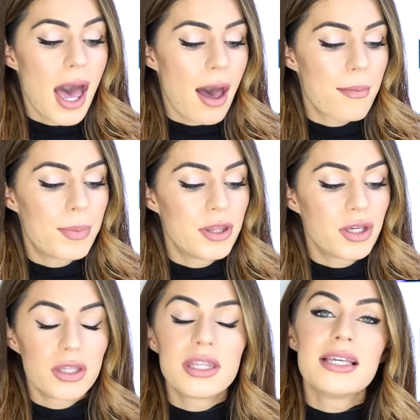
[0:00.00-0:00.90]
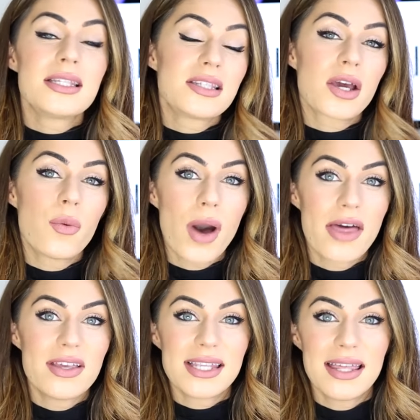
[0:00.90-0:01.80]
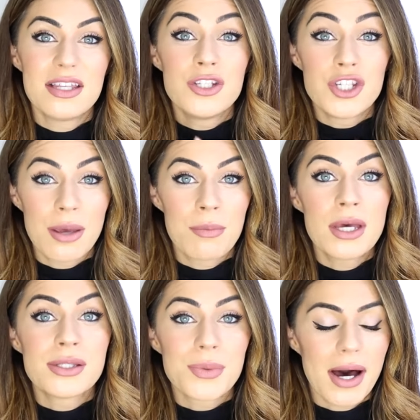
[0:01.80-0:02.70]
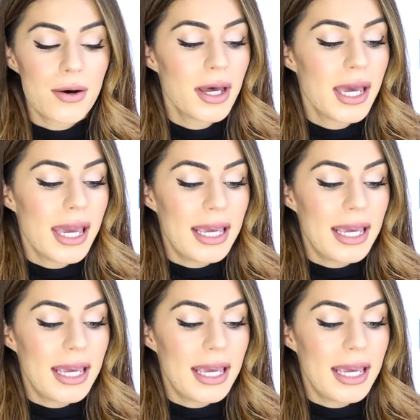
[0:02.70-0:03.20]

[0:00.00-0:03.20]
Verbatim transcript: Um, but the good thing is, is I can wear this in the gym as well.